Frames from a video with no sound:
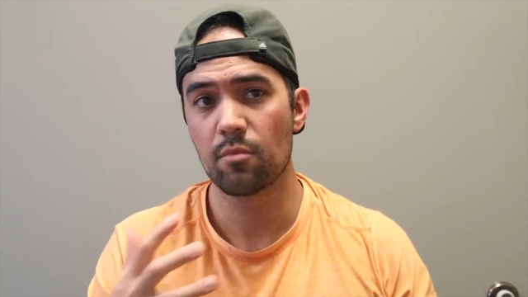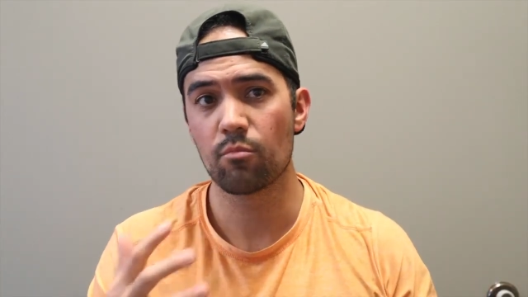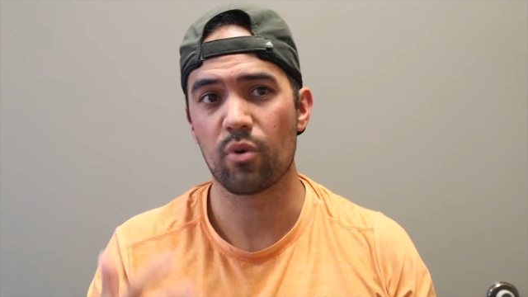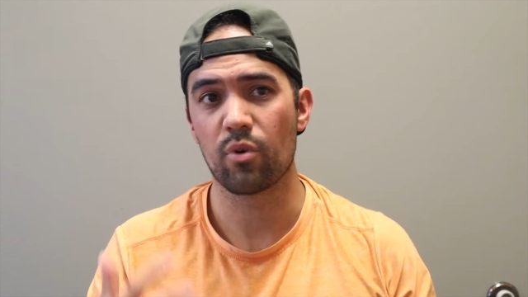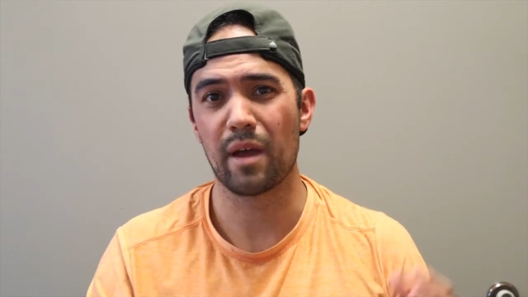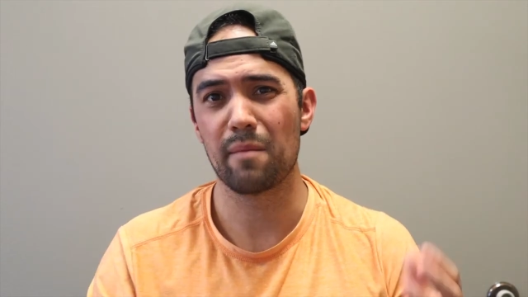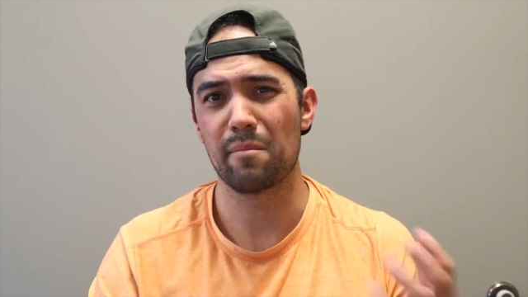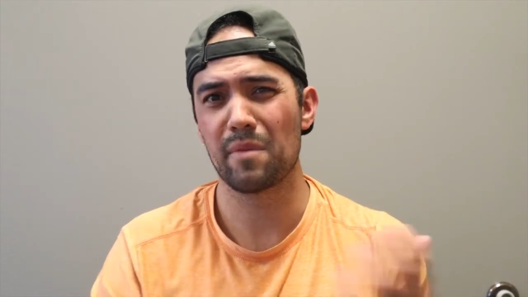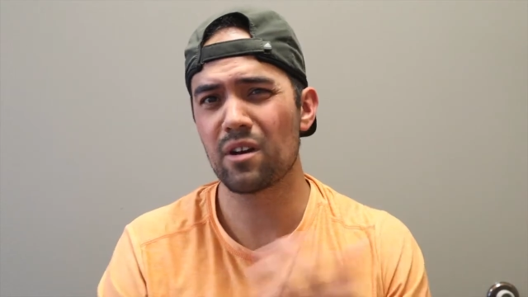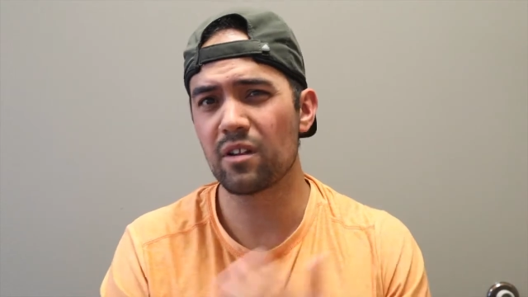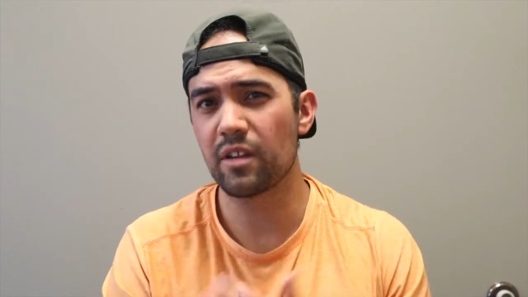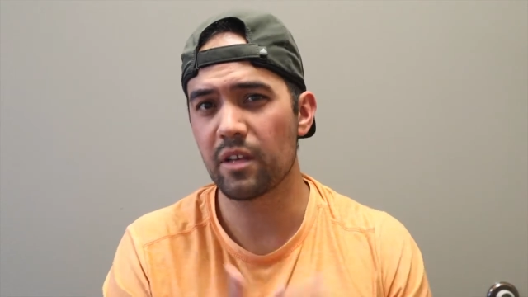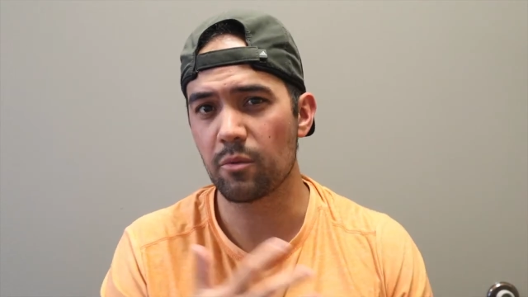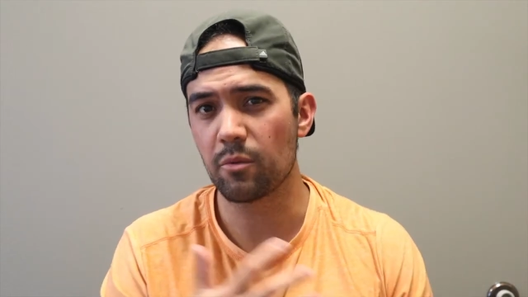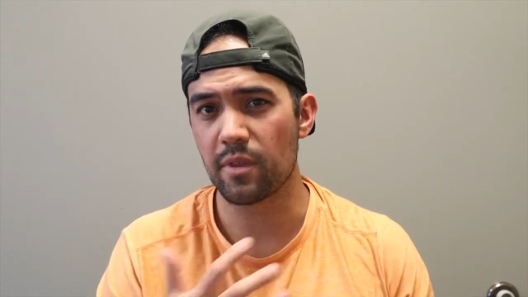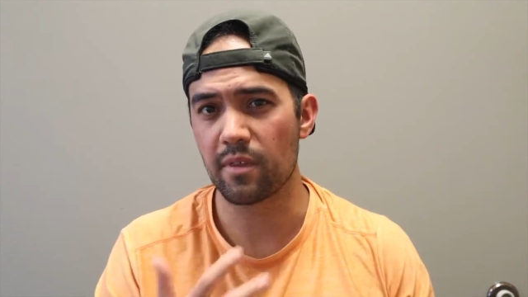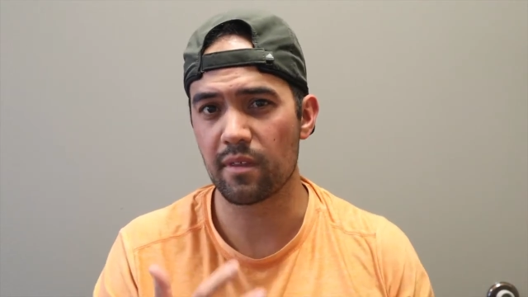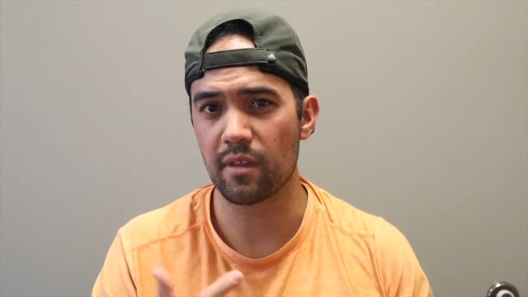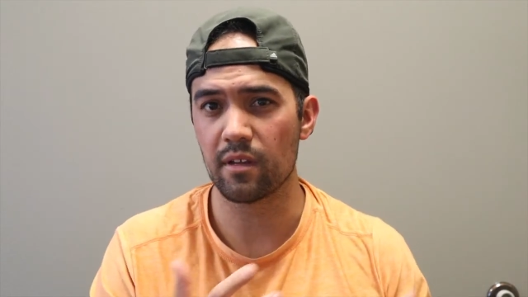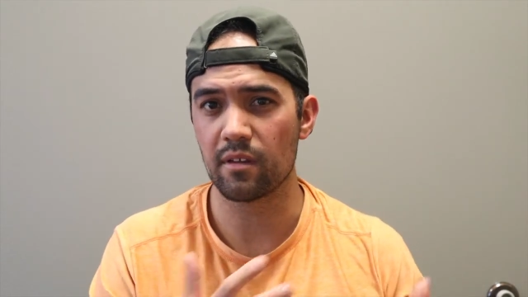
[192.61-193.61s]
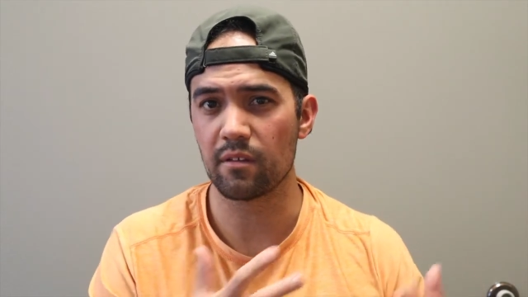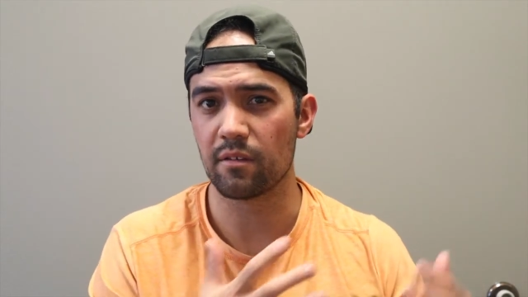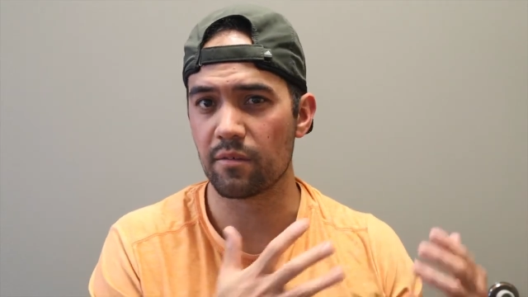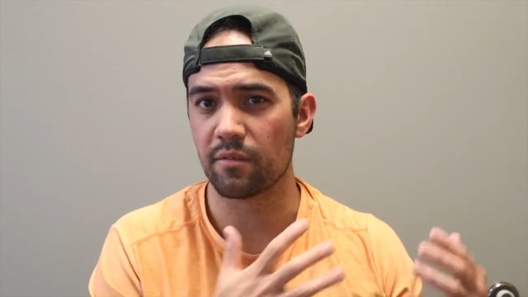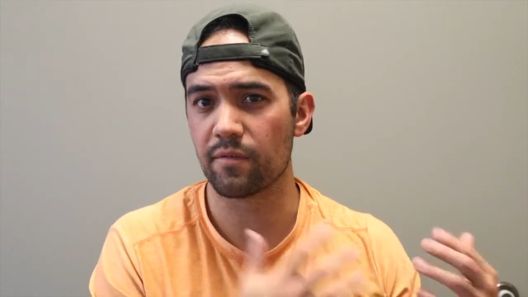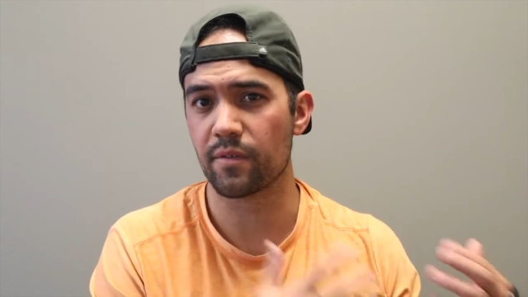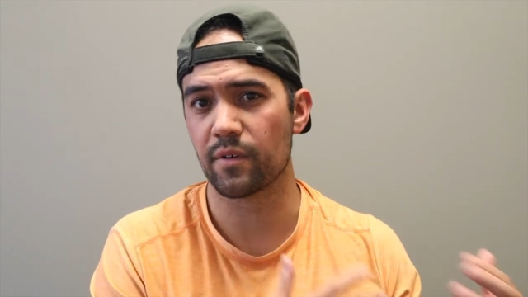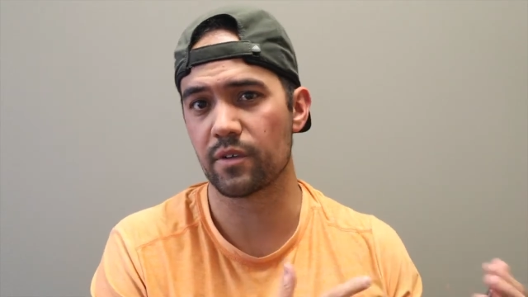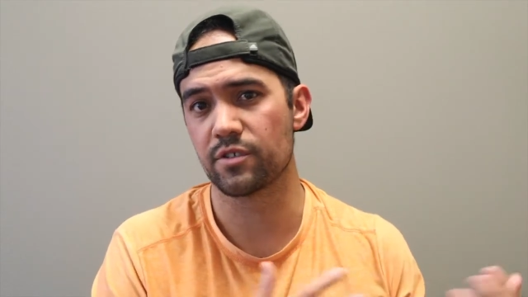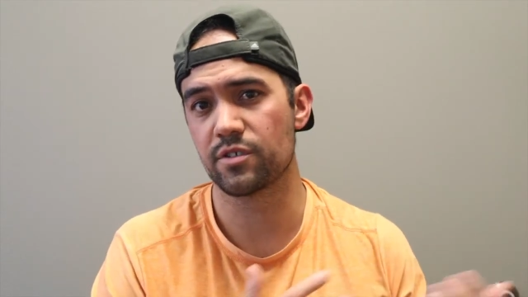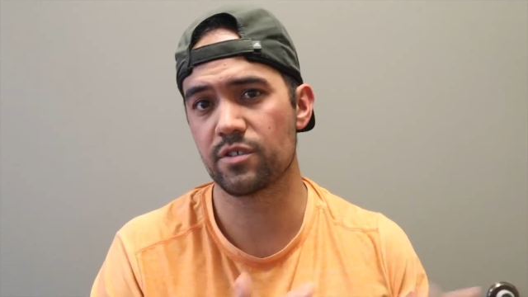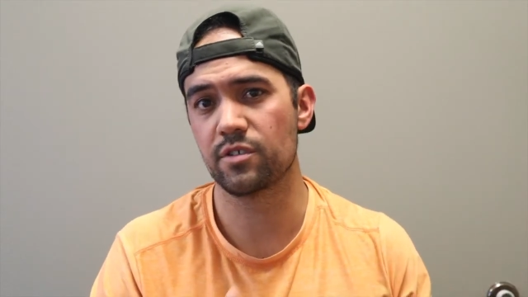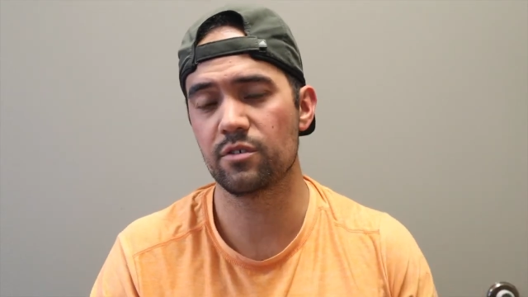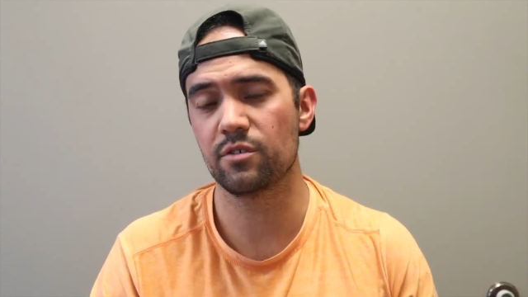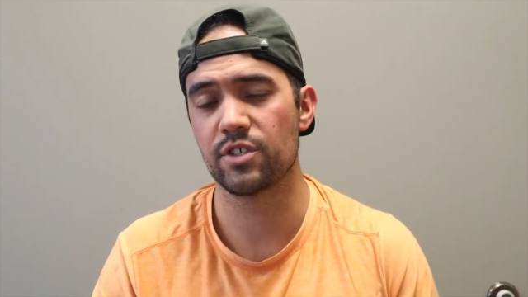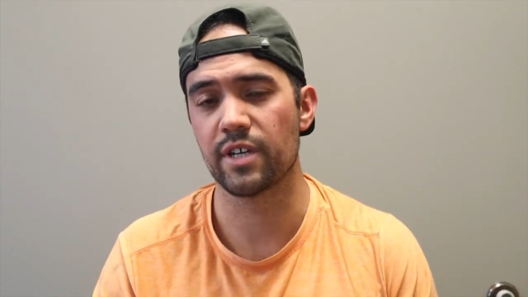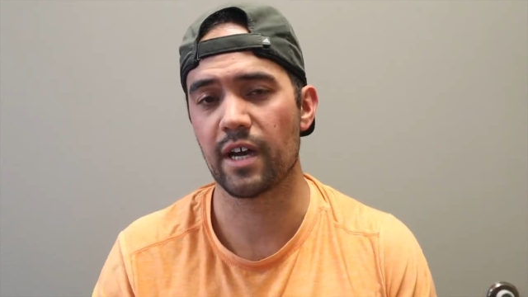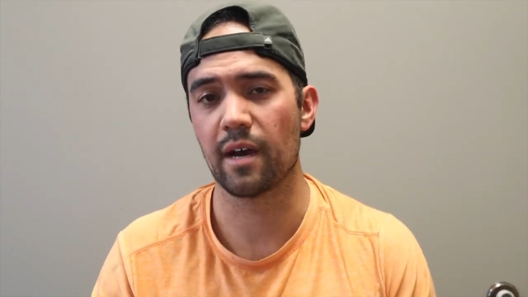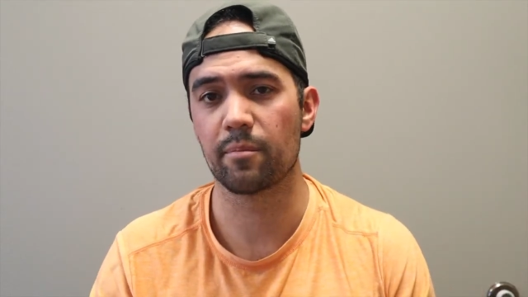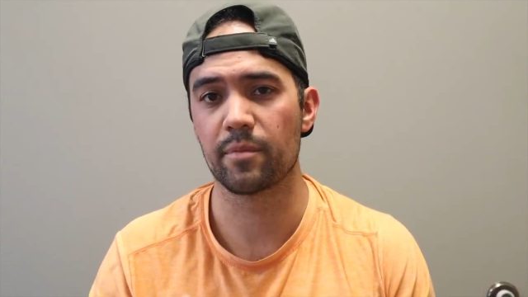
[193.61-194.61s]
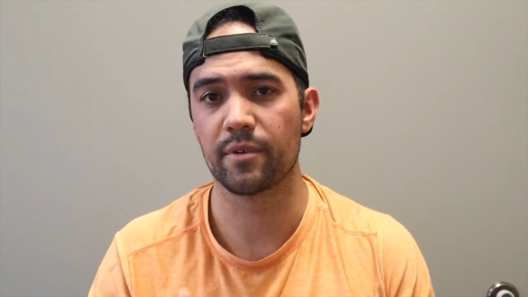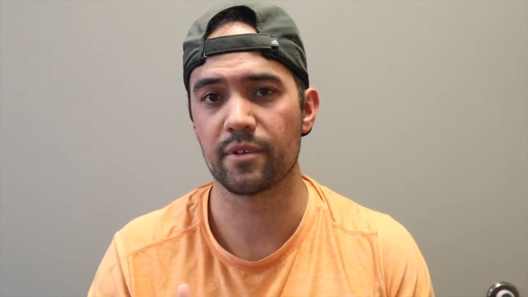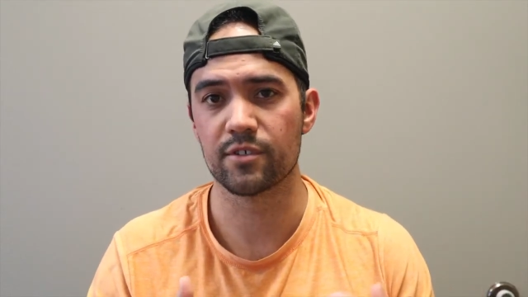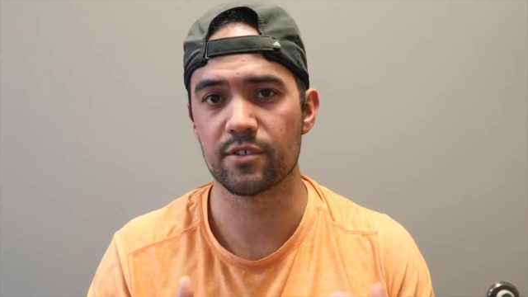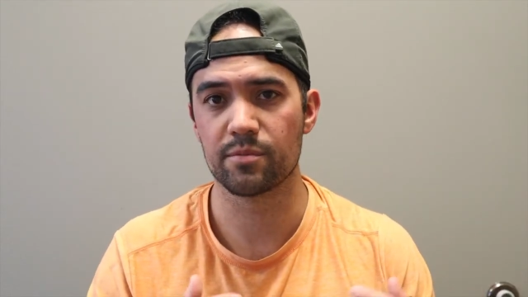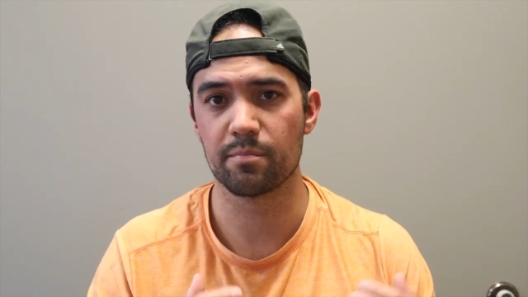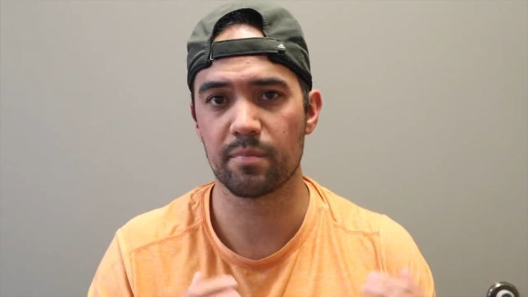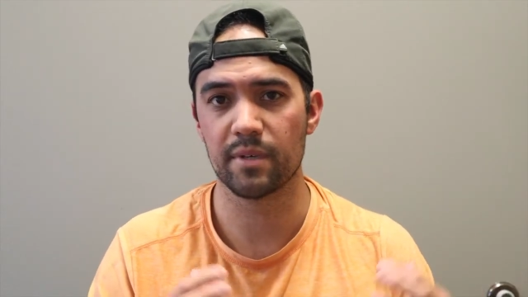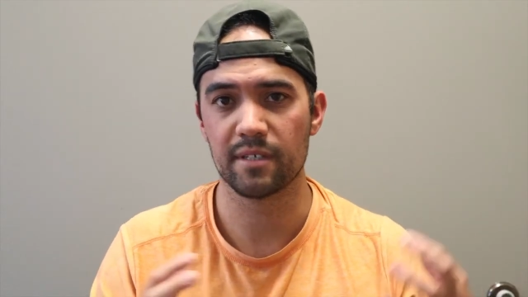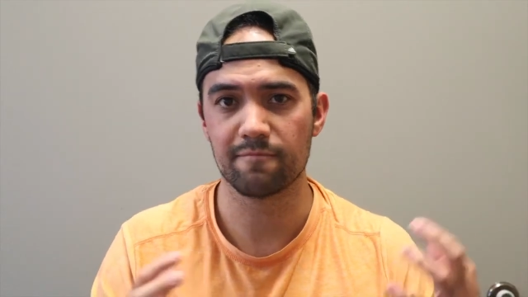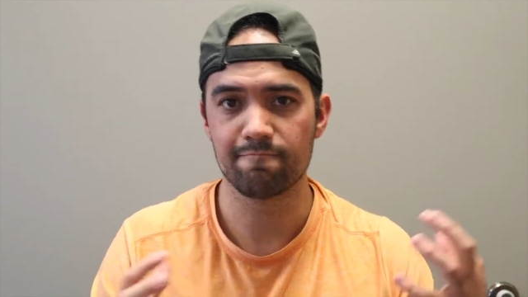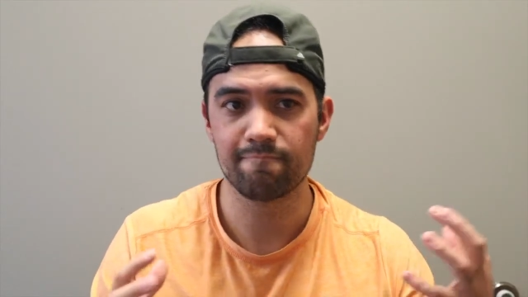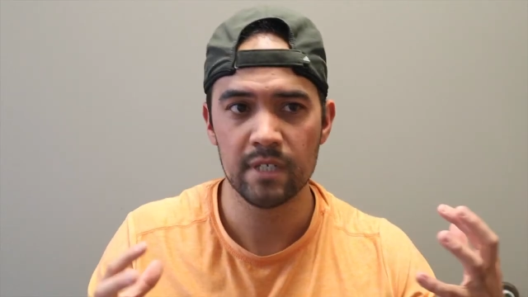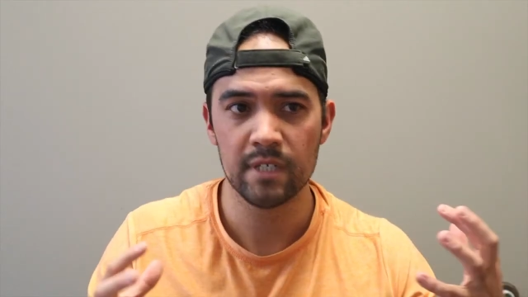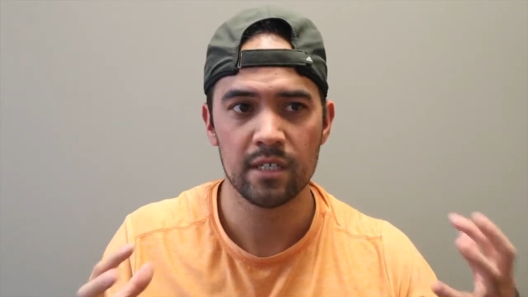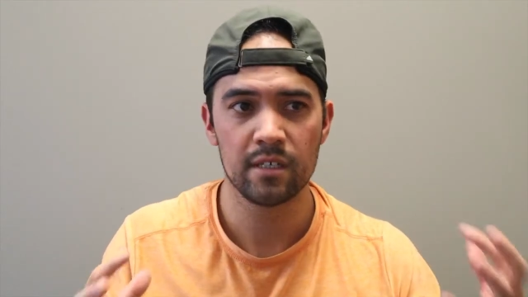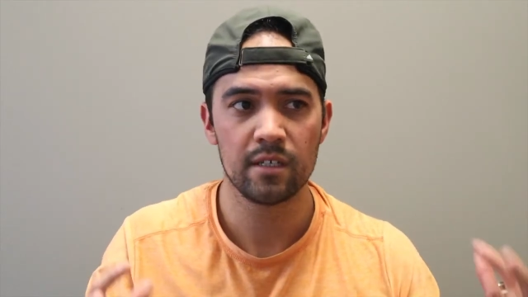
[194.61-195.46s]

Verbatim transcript: primarily within the first two chapters, but